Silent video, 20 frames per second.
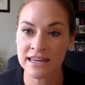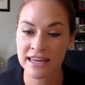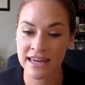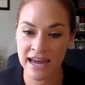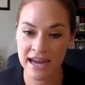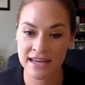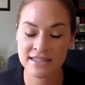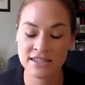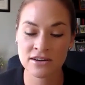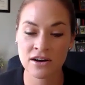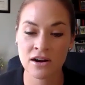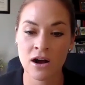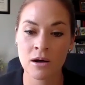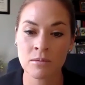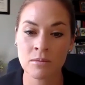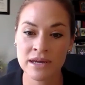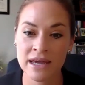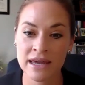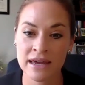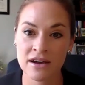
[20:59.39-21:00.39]
Cats are
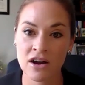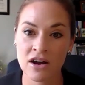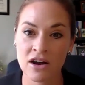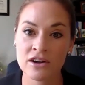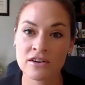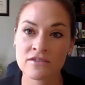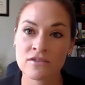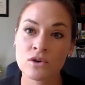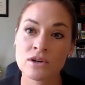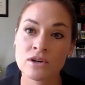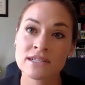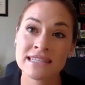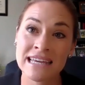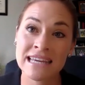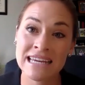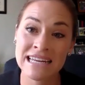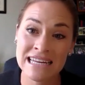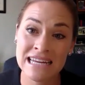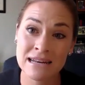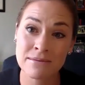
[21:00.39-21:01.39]
obligate carnivores.
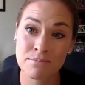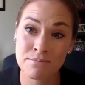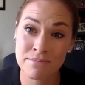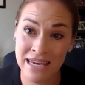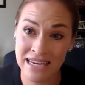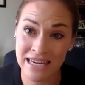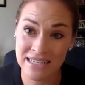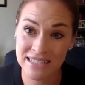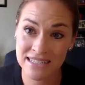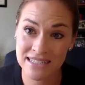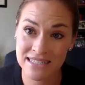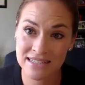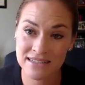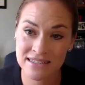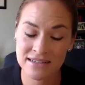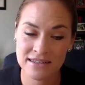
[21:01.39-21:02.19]
They need meat.